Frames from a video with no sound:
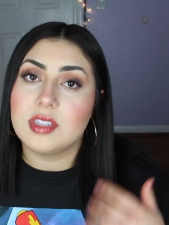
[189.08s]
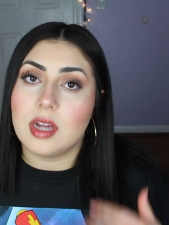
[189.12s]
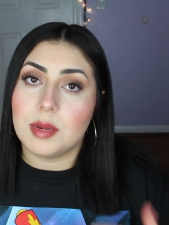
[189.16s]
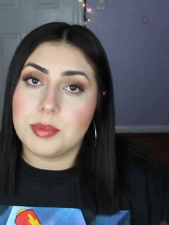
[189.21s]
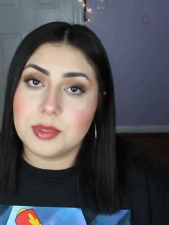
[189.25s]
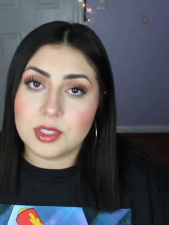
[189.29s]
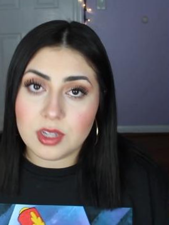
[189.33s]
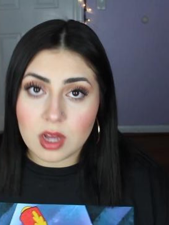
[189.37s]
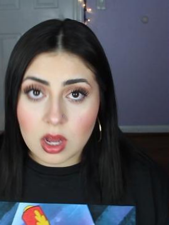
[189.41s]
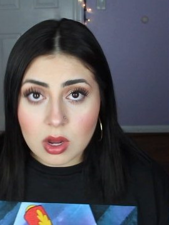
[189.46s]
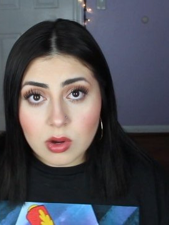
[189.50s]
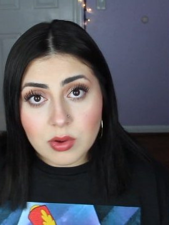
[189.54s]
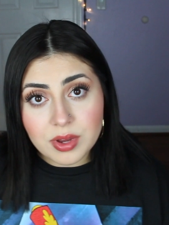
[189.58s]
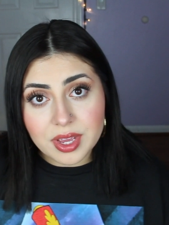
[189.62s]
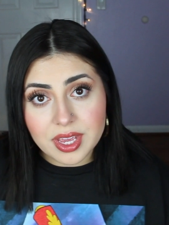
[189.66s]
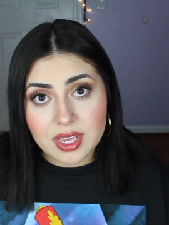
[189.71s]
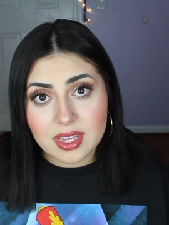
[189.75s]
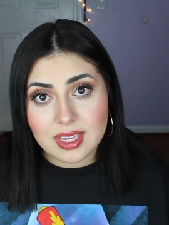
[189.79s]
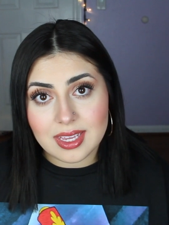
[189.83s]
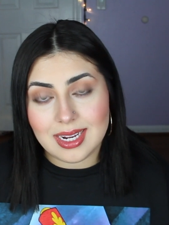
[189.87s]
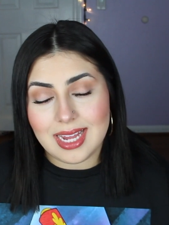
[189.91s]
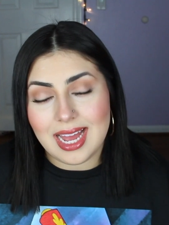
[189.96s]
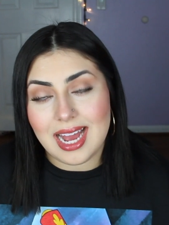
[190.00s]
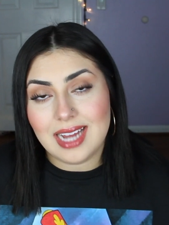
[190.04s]
stopped
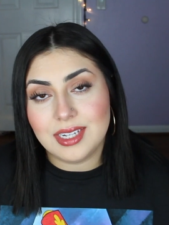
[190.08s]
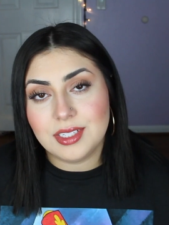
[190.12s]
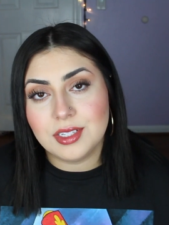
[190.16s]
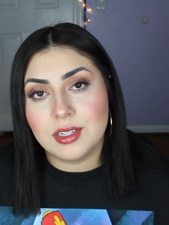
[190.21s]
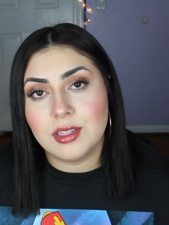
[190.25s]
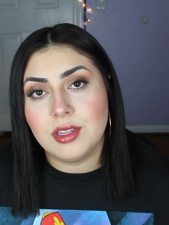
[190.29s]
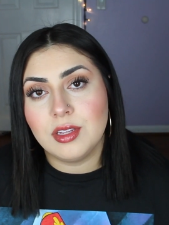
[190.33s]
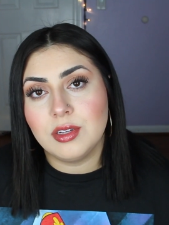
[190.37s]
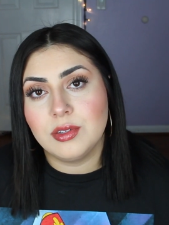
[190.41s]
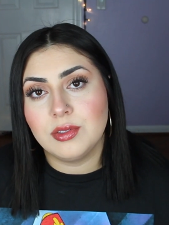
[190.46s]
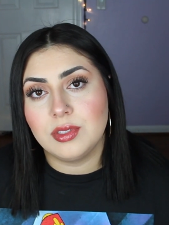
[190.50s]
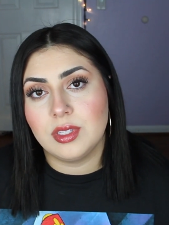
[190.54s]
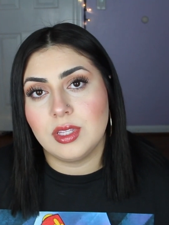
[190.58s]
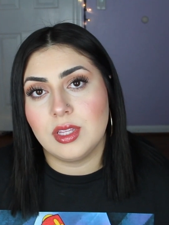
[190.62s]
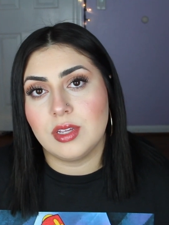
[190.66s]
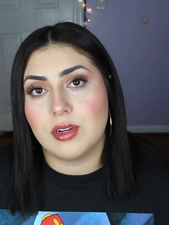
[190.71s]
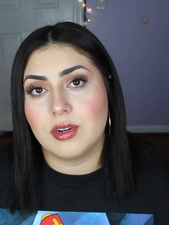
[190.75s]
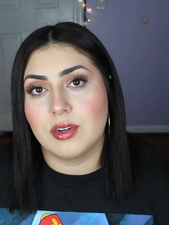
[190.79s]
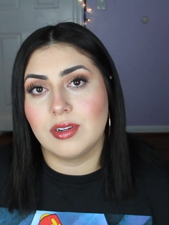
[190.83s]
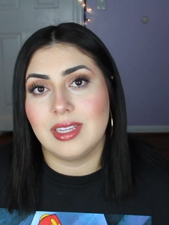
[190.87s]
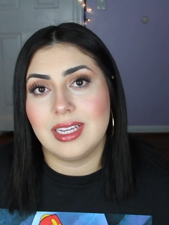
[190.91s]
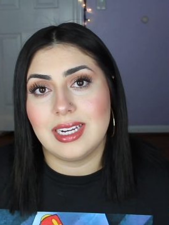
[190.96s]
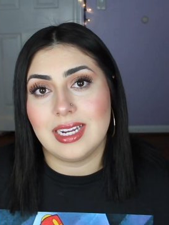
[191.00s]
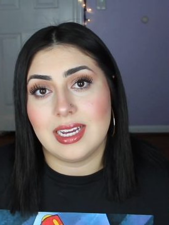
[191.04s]
going, it had to close in the
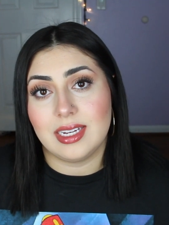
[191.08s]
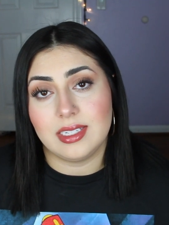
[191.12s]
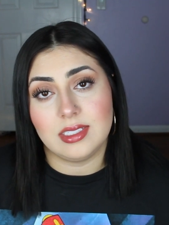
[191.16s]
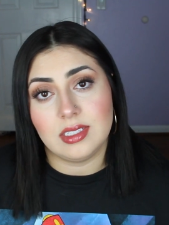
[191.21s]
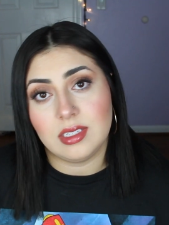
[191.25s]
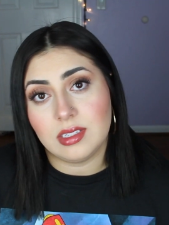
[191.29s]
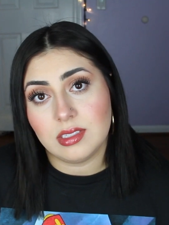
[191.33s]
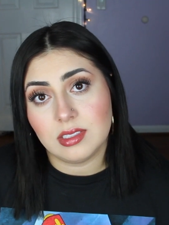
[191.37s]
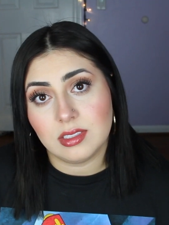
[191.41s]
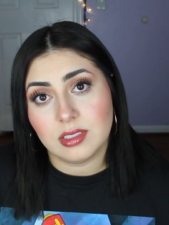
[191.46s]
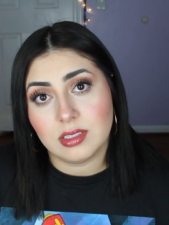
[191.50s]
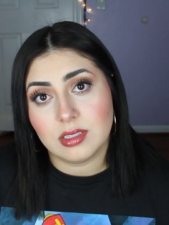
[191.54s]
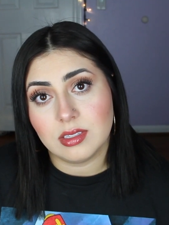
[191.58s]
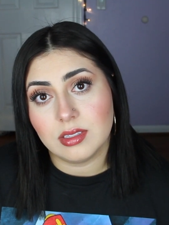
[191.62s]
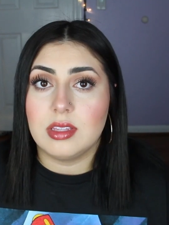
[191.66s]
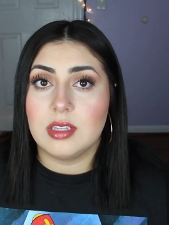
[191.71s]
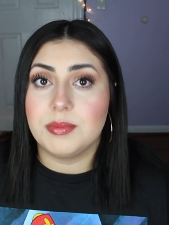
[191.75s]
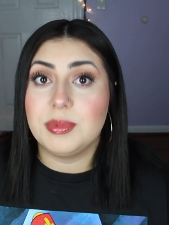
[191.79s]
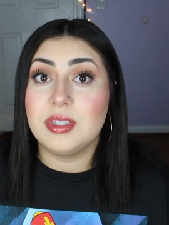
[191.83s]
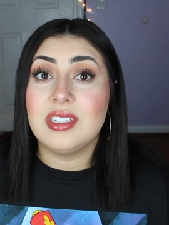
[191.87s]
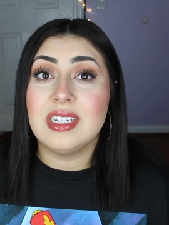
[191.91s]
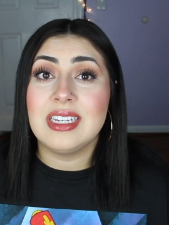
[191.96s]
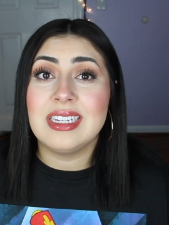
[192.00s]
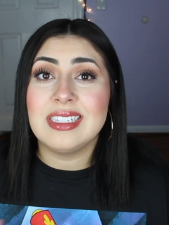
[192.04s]
early 90s.
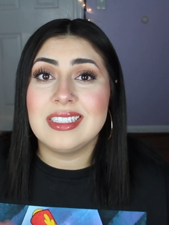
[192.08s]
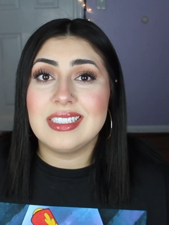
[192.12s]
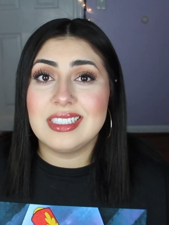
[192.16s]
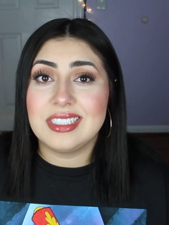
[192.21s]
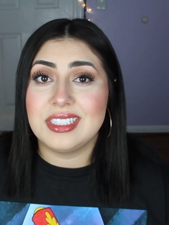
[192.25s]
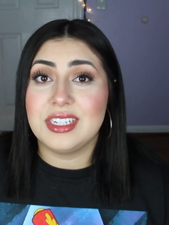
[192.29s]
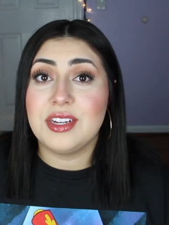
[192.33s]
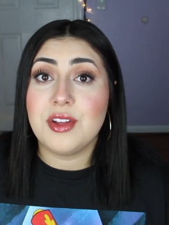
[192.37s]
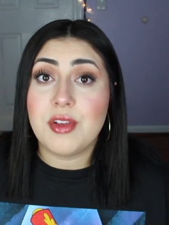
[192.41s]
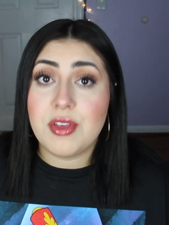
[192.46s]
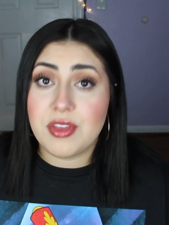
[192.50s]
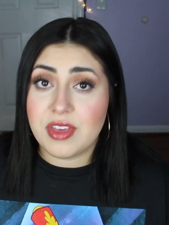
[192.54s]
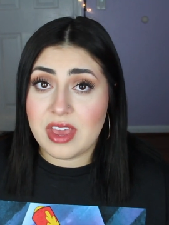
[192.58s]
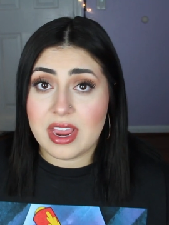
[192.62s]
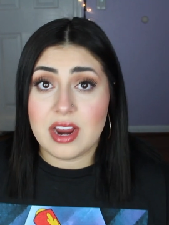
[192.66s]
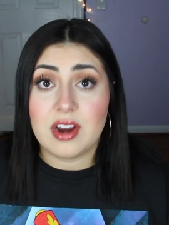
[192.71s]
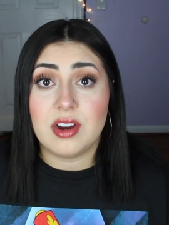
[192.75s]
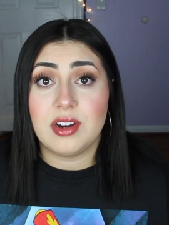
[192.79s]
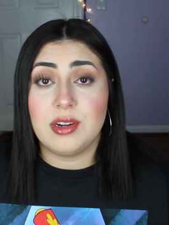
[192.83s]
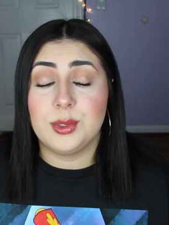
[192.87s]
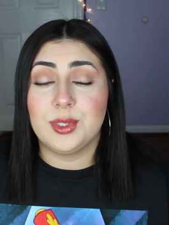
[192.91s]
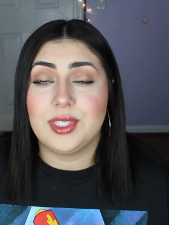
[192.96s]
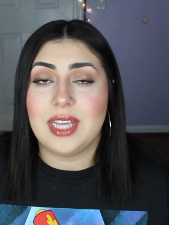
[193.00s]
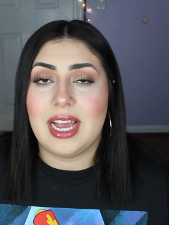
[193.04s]
The building is still
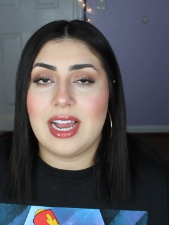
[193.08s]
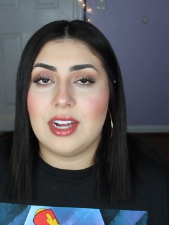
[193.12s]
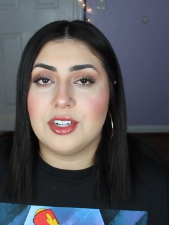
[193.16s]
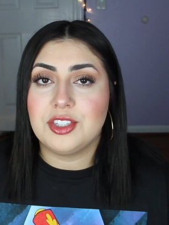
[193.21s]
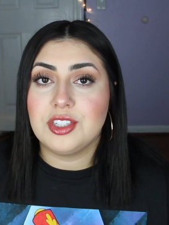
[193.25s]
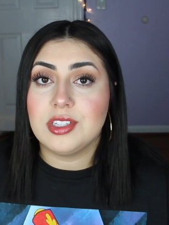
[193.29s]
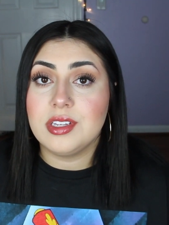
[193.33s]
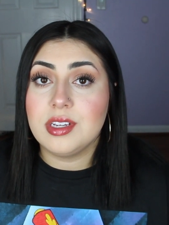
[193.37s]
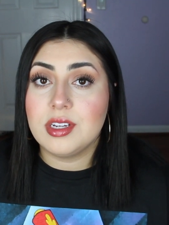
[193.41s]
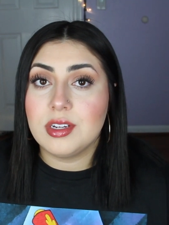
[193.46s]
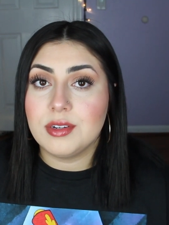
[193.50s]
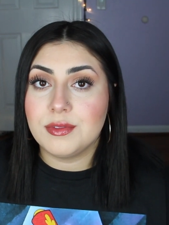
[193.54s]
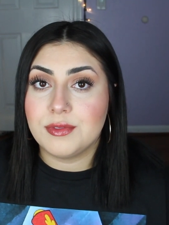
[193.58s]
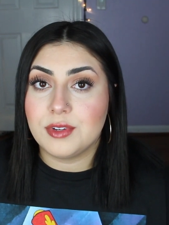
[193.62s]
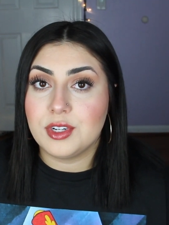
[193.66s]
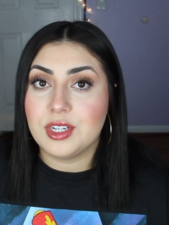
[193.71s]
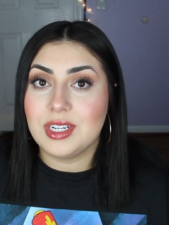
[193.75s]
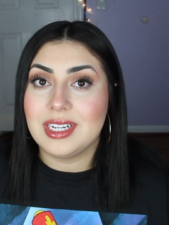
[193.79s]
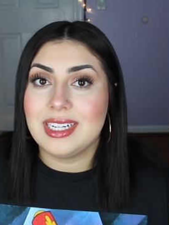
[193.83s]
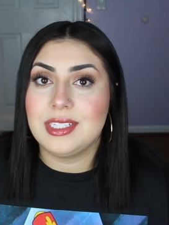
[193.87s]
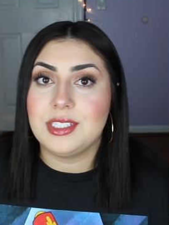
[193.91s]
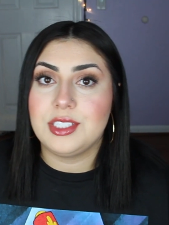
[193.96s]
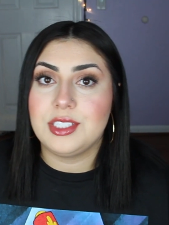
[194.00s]
there. It was actually converted